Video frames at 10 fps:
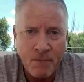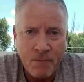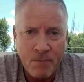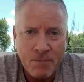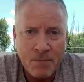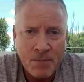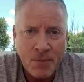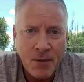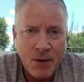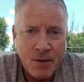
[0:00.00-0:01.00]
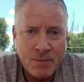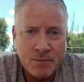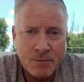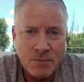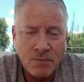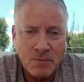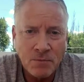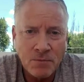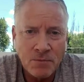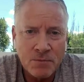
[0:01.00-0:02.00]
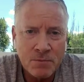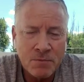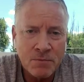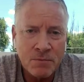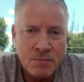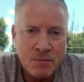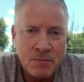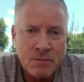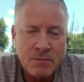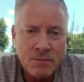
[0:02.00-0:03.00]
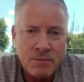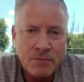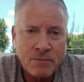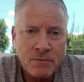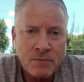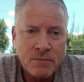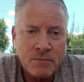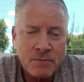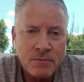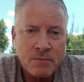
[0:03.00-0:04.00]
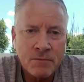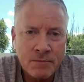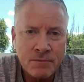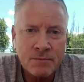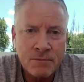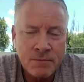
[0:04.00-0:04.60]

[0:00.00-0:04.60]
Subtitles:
(silent)